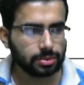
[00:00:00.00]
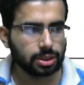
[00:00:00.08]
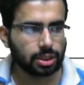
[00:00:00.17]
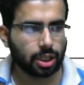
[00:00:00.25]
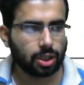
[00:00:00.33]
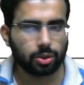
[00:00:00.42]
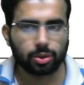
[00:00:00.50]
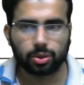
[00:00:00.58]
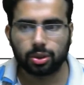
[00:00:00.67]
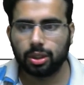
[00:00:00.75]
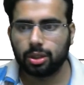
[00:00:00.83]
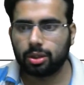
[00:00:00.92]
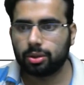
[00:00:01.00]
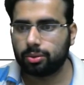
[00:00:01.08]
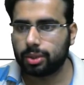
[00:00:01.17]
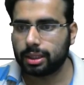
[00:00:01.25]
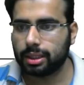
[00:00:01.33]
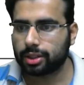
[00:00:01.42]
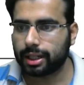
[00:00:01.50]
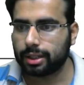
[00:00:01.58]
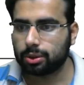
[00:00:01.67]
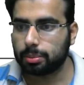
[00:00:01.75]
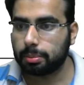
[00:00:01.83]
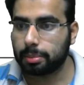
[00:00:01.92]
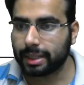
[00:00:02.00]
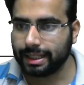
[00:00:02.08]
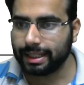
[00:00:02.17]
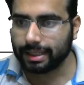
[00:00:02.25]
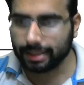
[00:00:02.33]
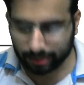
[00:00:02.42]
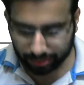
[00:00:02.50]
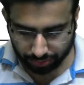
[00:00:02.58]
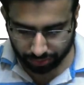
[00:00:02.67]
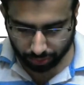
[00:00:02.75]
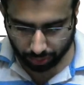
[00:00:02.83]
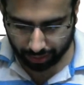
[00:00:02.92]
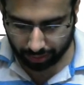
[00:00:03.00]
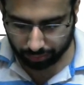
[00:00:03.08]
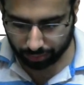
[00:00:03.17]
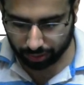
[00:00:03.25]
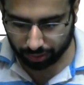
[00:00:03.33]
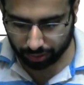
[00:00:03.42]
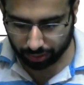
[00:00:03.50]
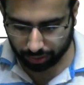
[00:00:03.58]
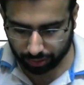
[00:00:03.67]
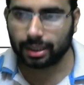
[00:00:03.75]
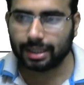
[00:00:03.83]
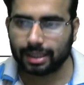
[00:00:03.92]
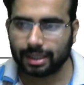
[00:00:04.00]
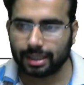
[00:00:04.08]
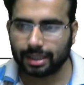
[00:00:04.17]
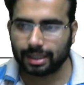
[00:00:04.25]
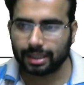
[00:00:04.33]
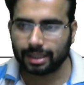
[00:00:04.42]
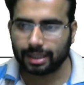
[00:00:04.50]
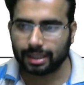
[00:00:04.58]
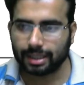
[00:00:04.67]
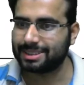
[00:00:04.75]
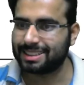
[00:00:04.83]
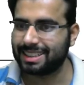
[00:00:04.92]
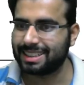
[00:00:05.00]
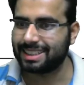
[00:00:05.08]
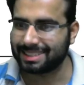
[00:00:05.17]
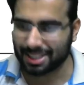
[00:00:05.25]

Now we'll try to print it so that we know that what I am saying is